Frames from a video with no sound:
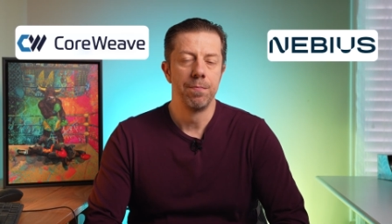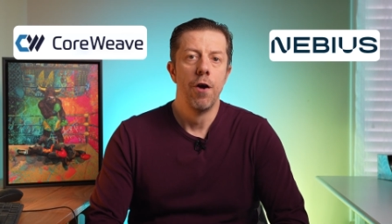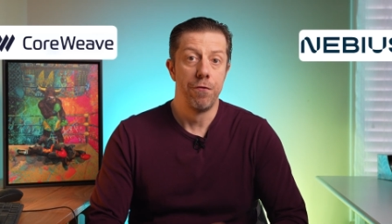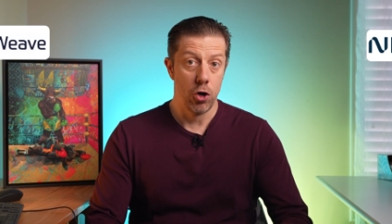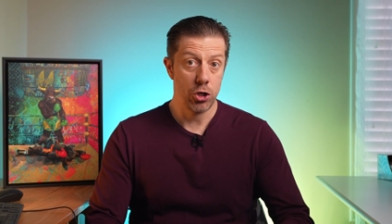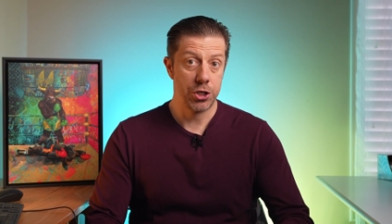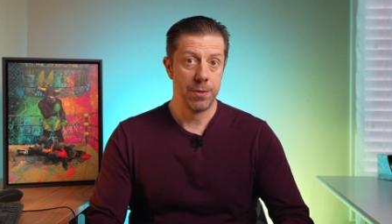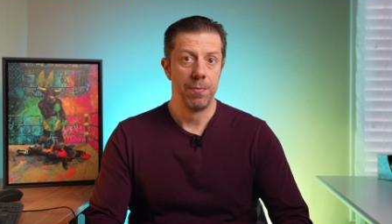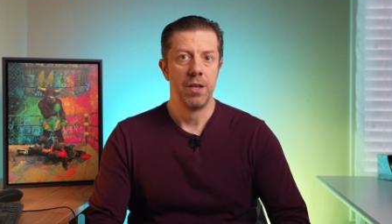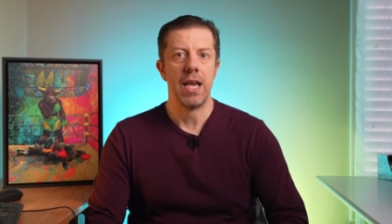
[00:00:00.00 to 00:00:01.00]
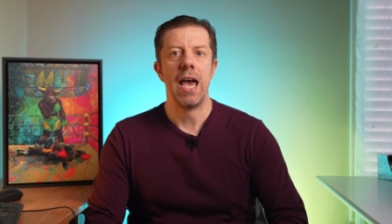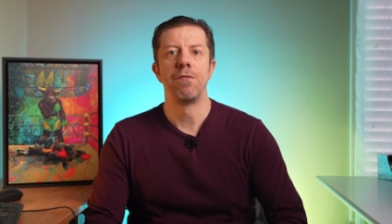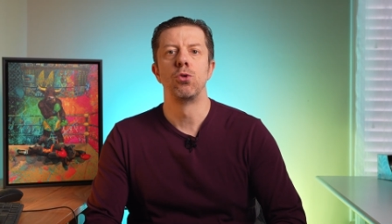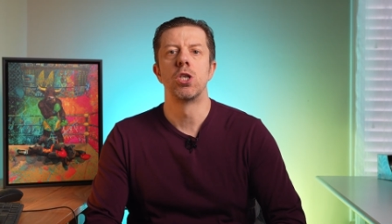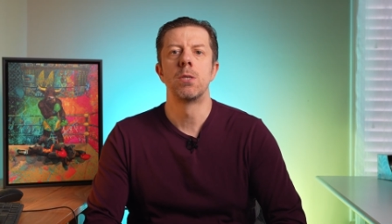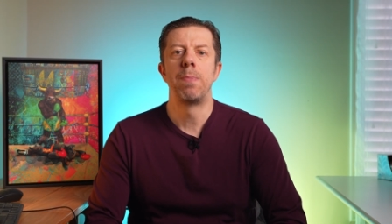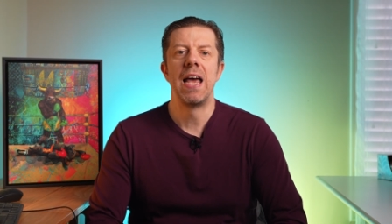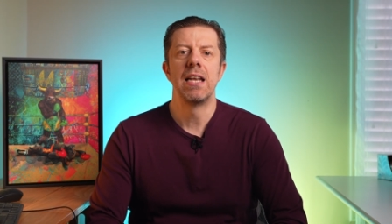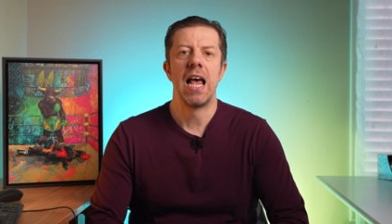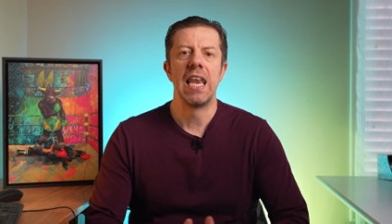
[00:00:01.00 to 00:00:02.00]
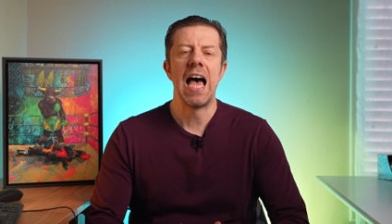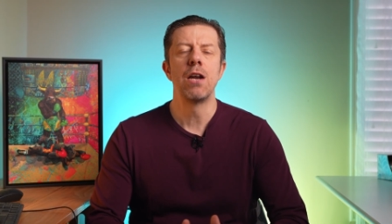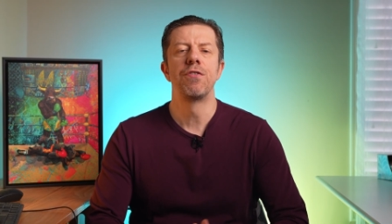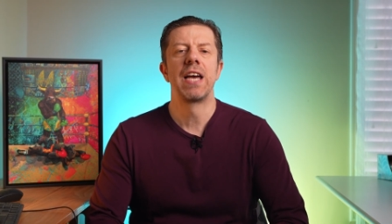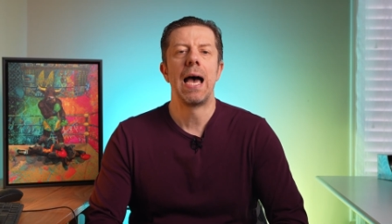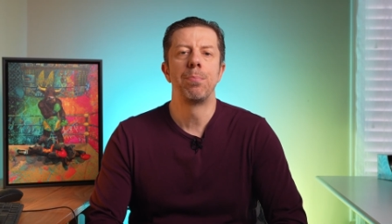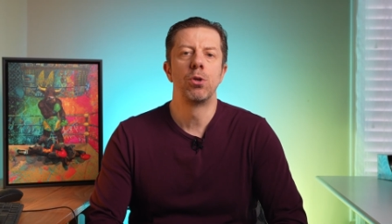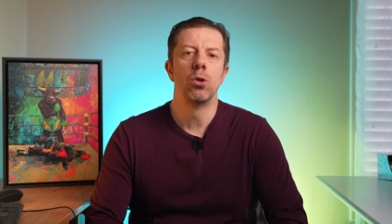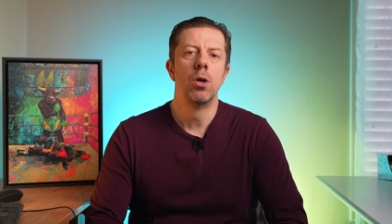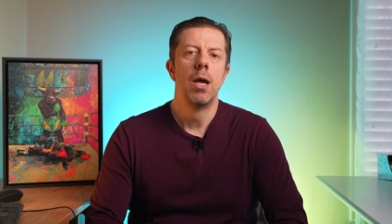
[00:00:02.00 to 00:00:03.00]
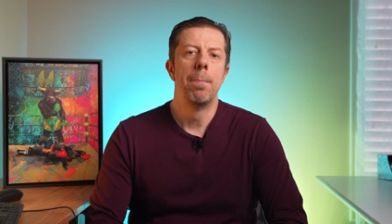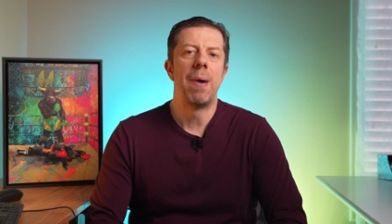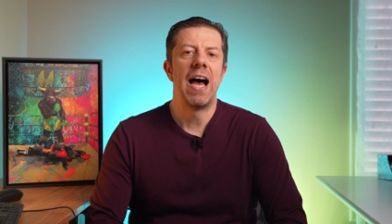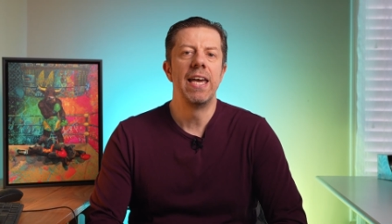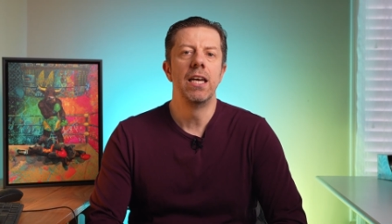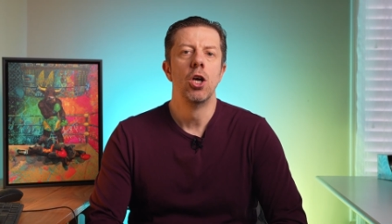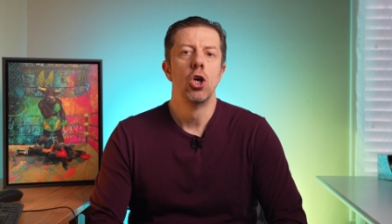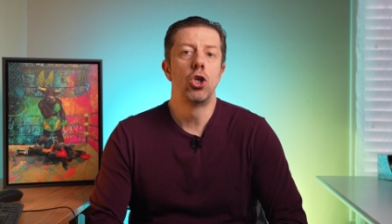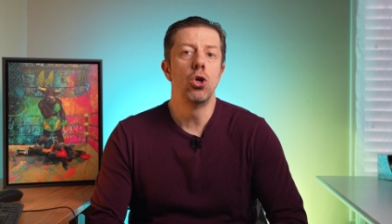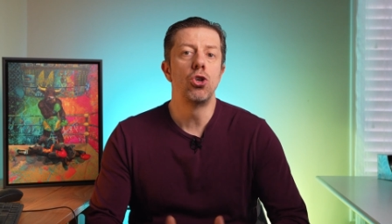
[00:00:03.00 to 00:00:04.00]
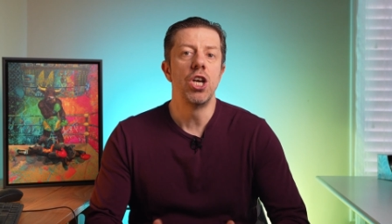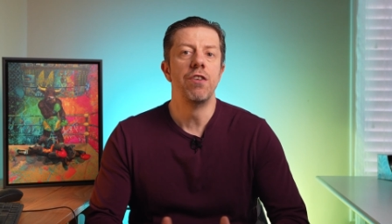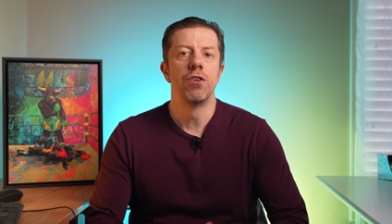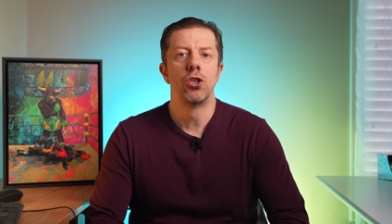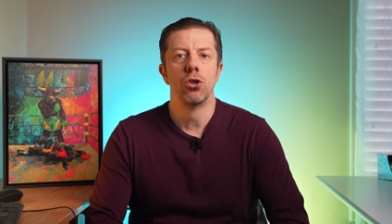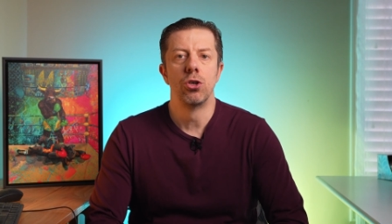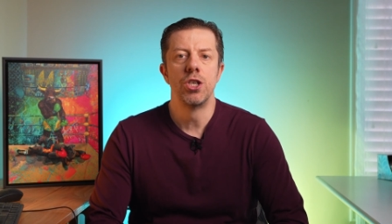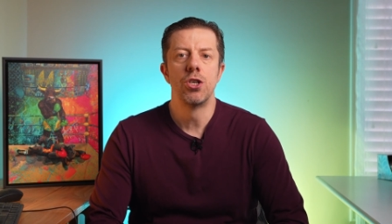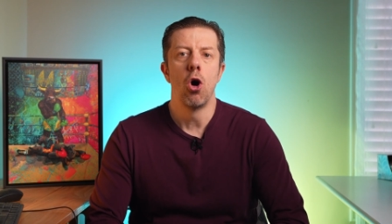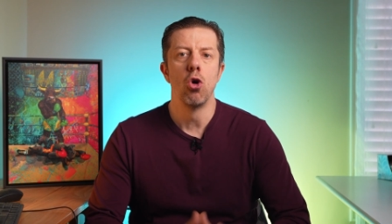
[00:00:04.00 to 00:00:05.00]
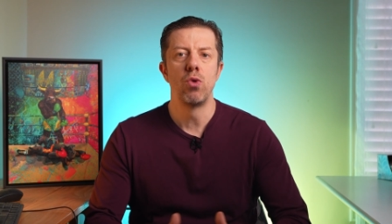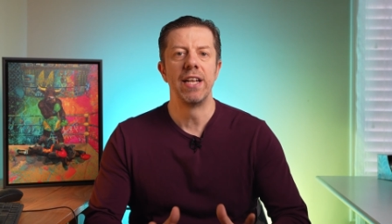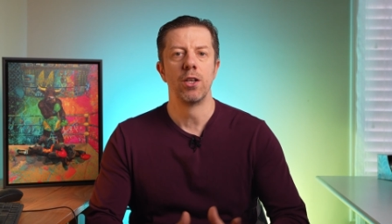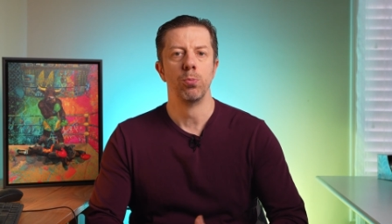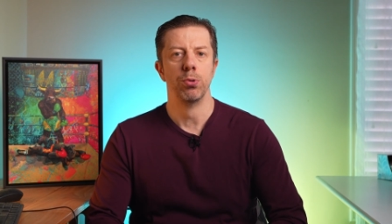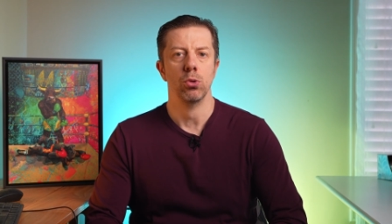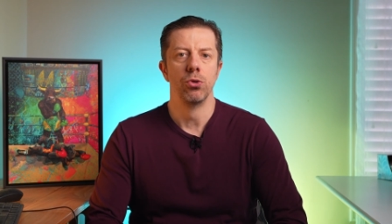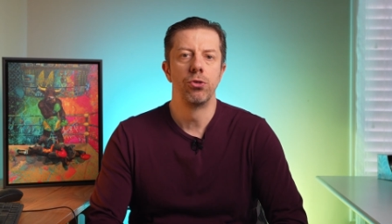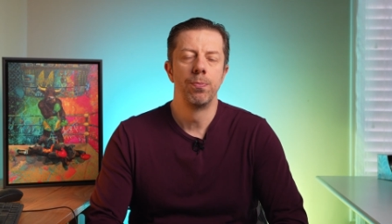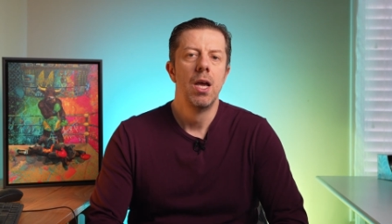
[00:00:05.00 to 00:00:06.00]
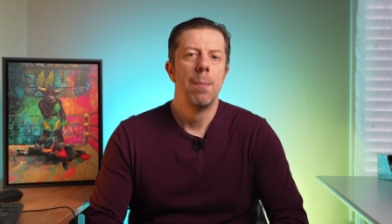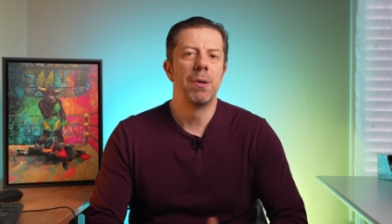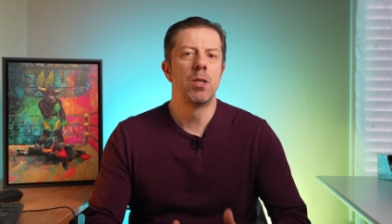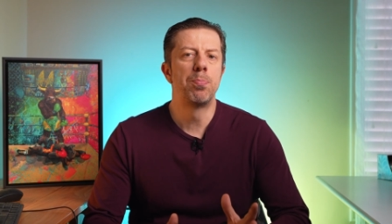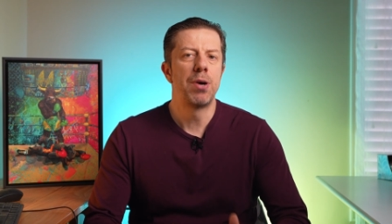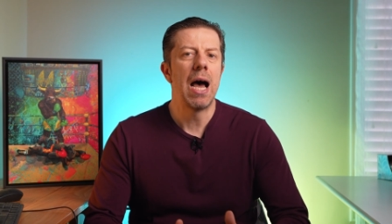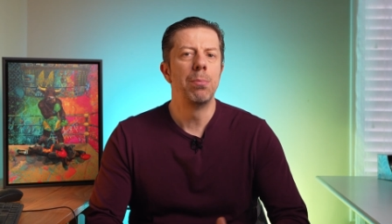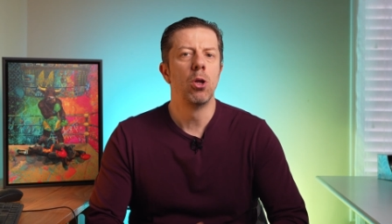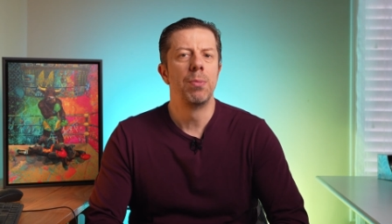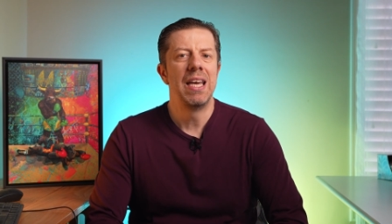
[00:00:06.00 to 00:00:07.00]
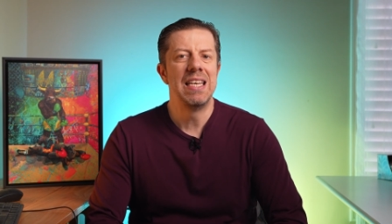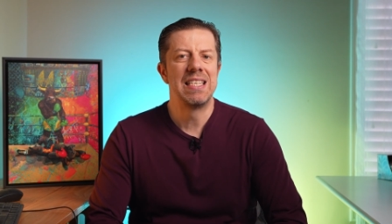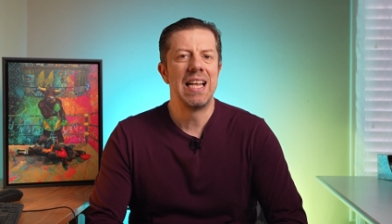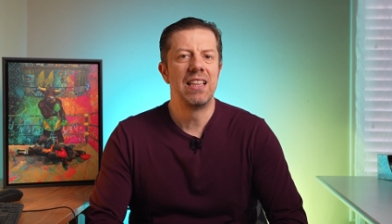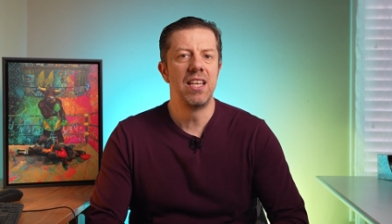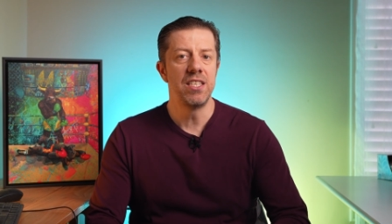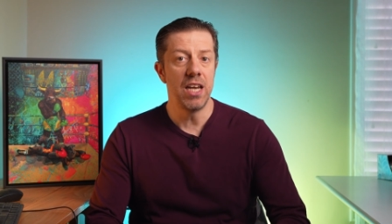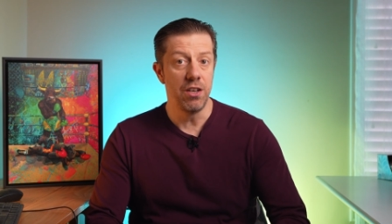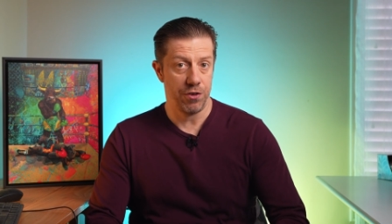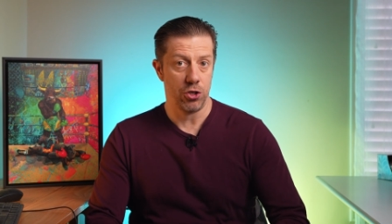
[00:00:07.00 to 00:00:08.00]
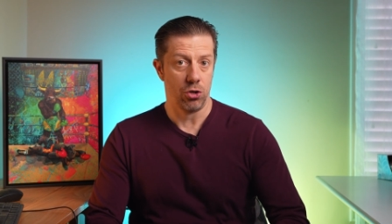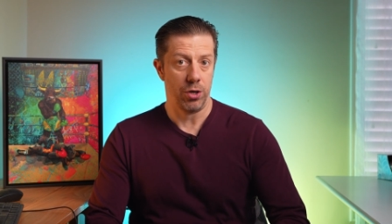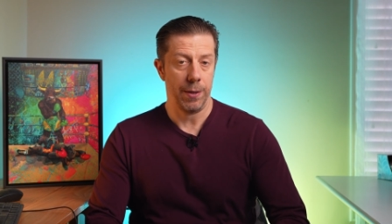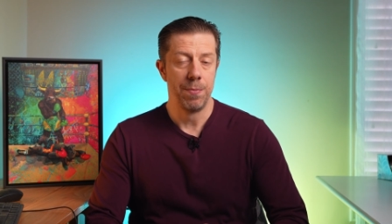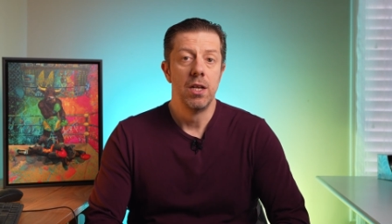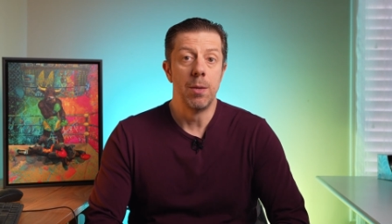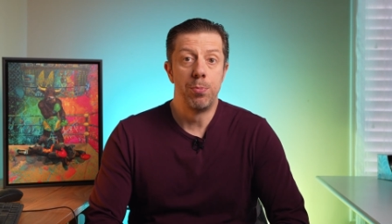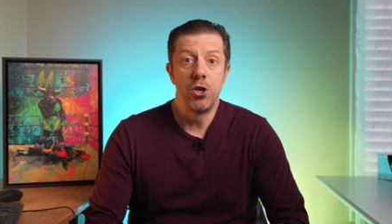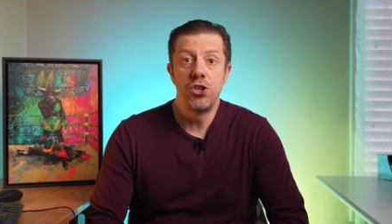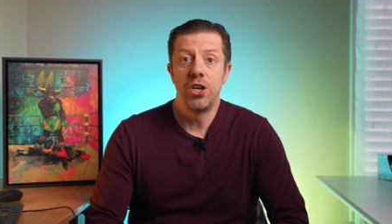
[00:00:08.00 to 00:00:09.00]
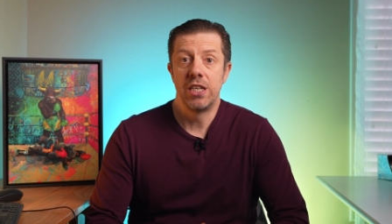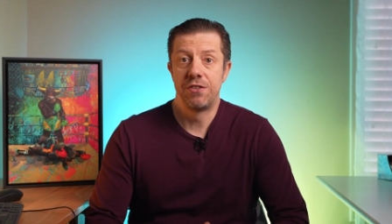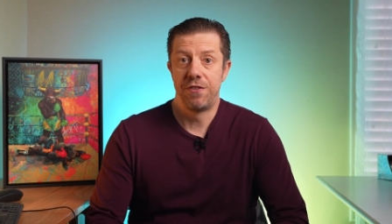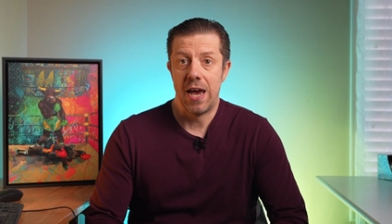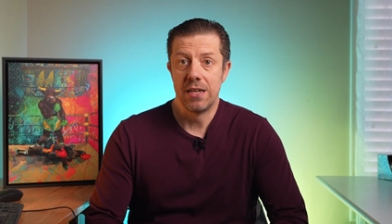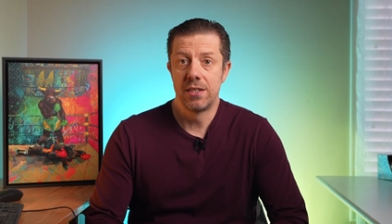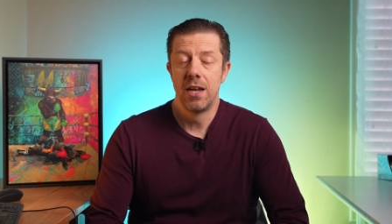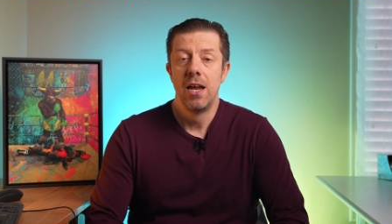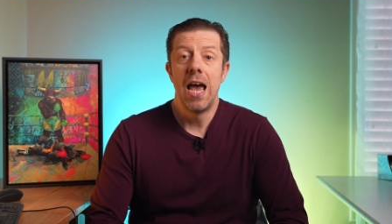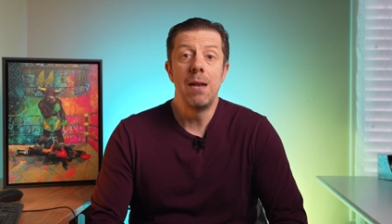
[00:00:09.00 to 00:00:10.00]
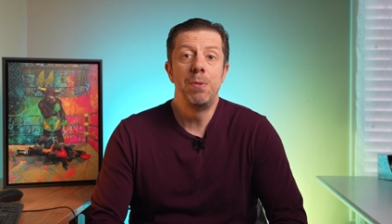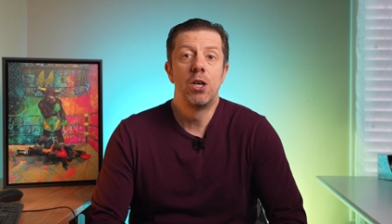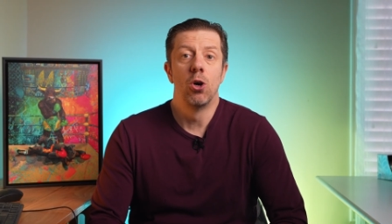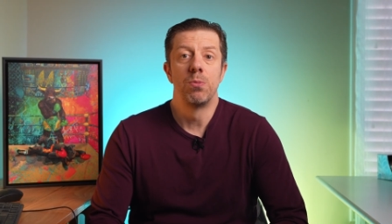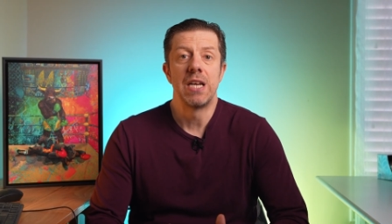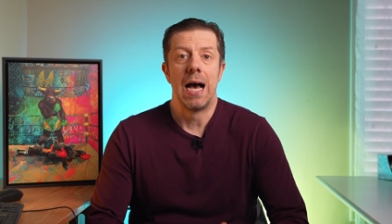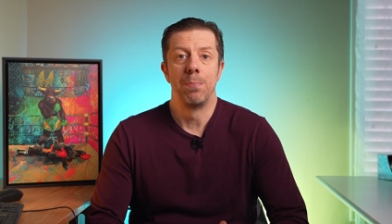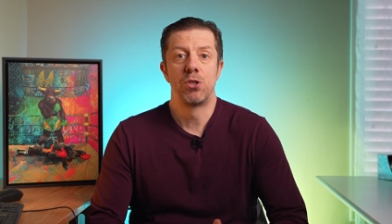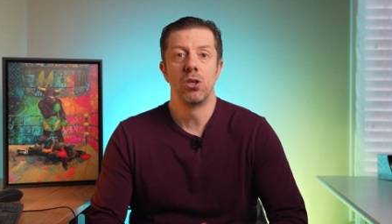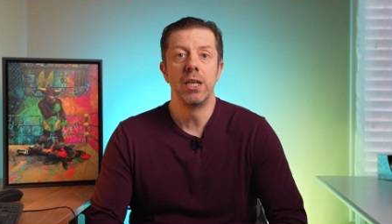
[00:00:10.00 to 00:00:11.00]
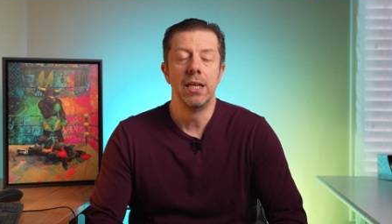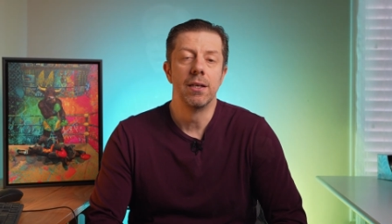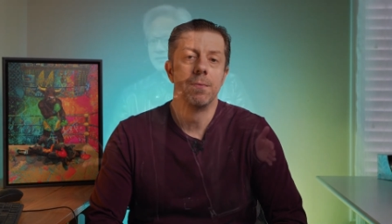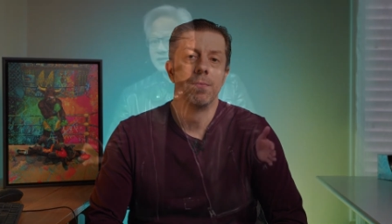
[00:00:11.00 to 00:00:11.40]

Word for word: First, they have to spend a lot of capital buying huge inventories or rental pools. But the problem is that this inventory depreciates fast and becomes obsolete.